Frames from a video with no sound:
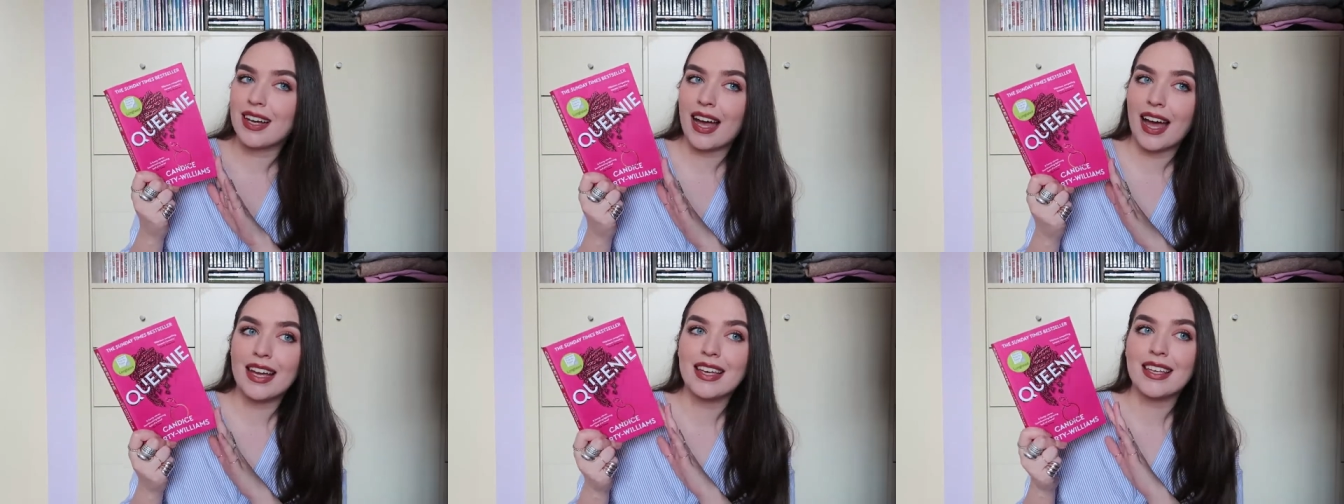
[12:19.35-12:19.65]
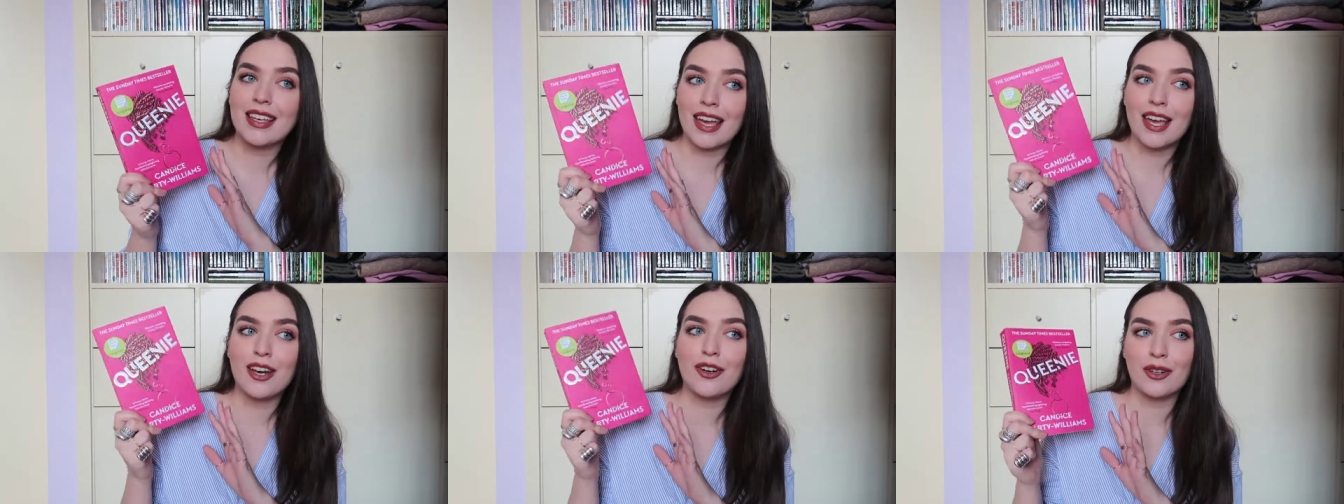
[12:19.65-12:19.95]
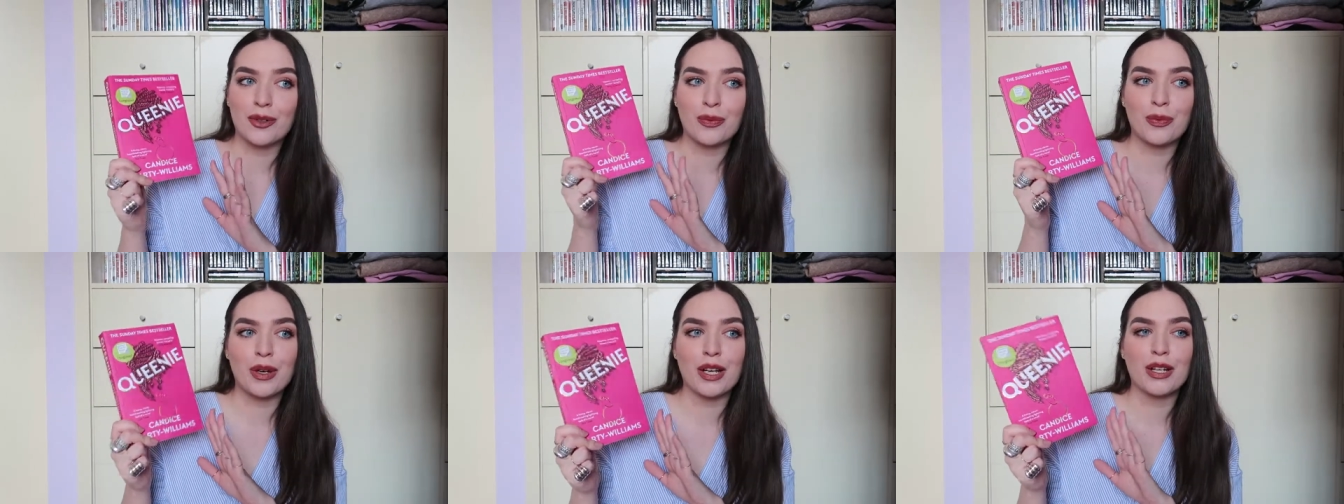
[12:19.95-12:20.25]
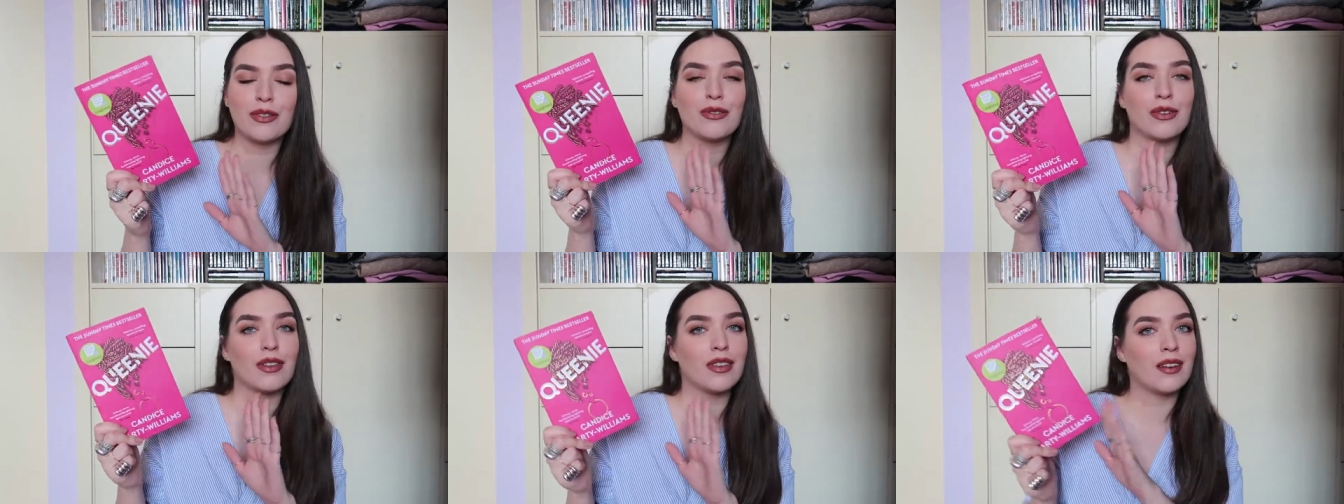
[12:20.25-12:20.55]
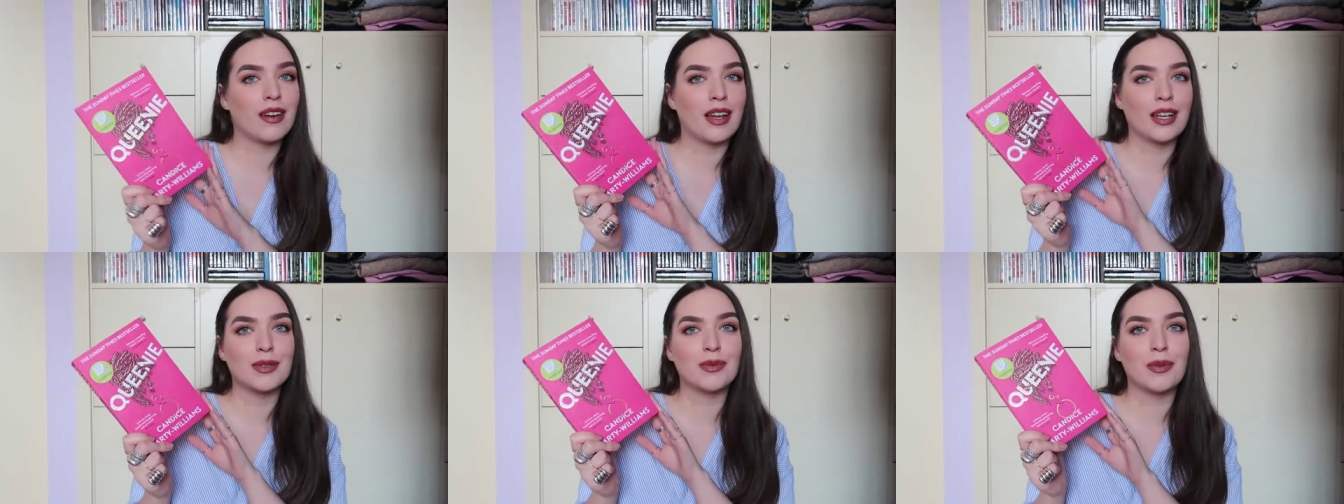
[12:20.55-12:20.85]
I cannot wait for the
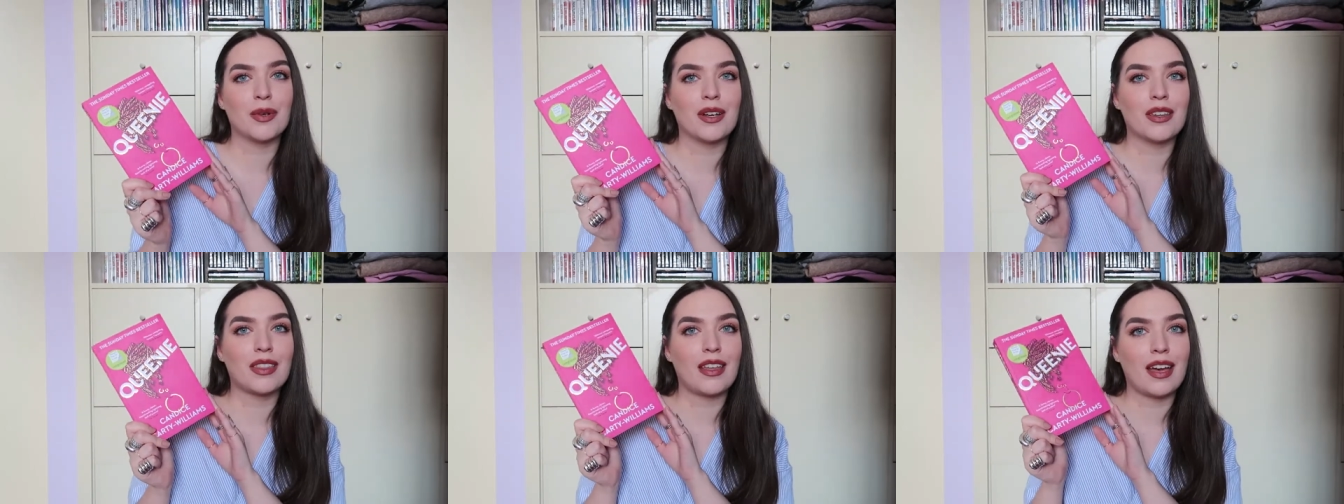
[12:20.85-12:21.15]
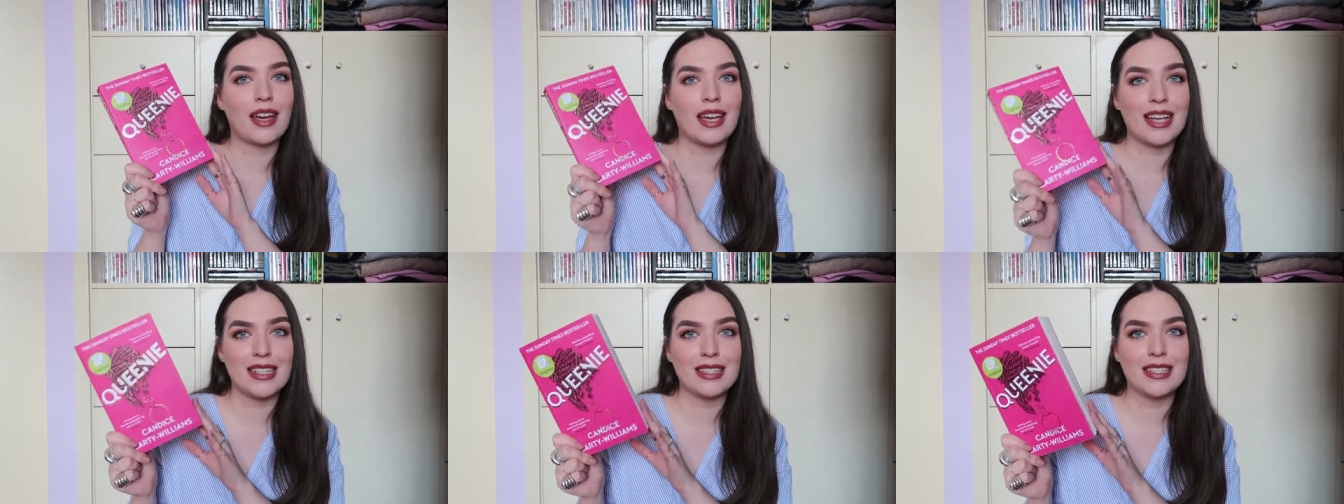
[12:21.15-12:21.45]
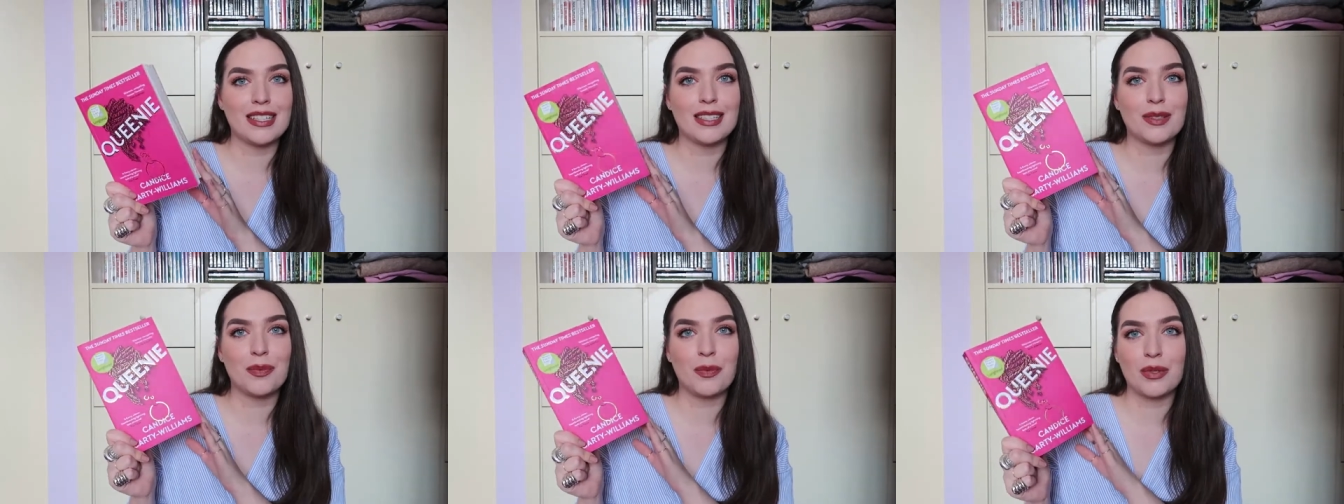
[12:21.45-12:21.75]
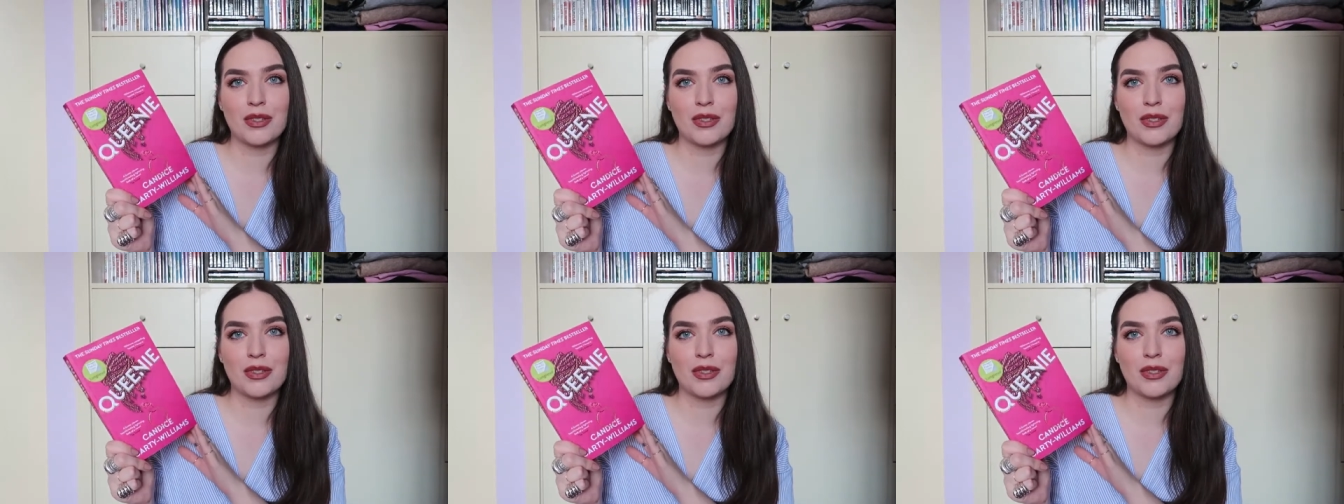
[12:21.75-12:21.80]
next book that Candice